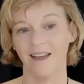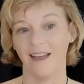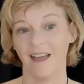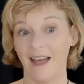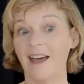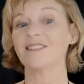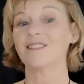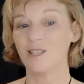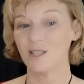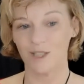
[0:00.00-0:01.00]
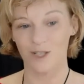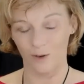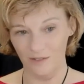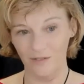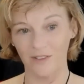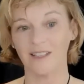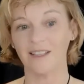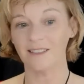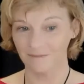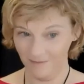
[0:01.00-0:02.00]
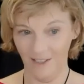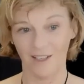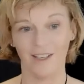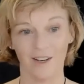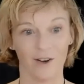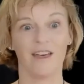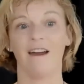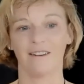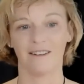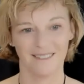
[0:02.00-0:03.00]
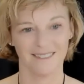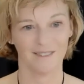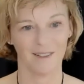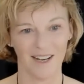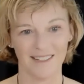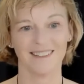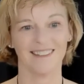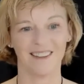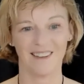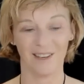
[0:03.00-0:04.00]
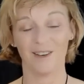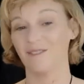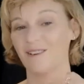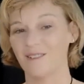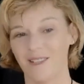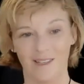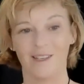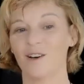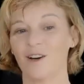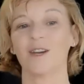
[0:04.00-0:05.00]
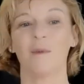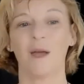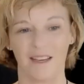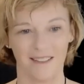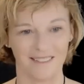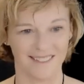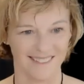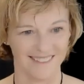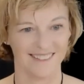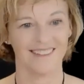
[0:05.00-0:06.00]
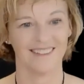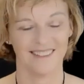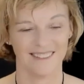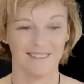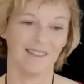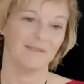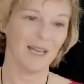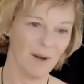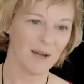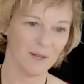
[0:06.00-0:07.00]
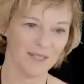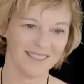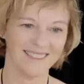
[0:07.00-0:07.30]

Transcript: and to do it joyfully, you're there, right? Like you're going to make it, in my opinion.